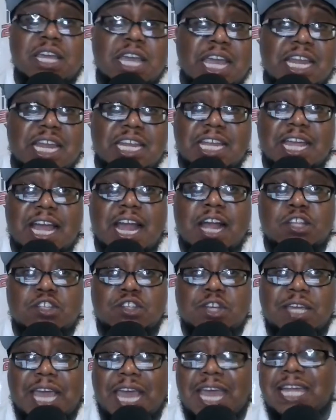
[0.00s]
and
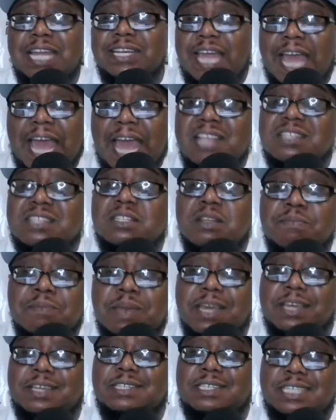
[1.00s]
DeAndre Ayton has to
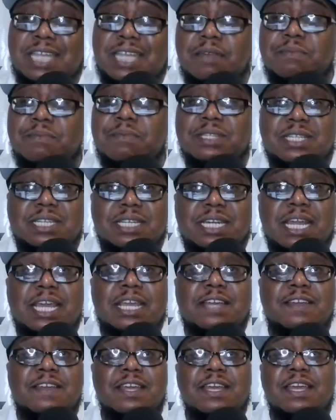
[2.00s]
make a statement
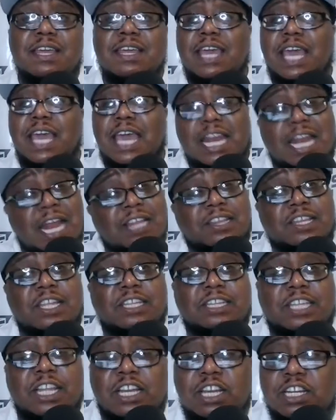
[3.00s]
tonight, and I
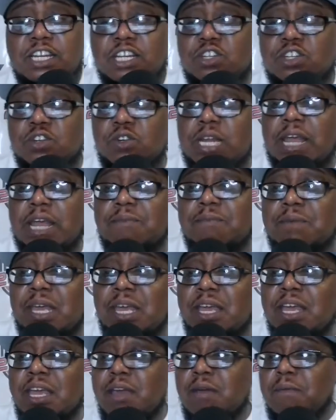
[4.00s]
think they're gonna do that, man.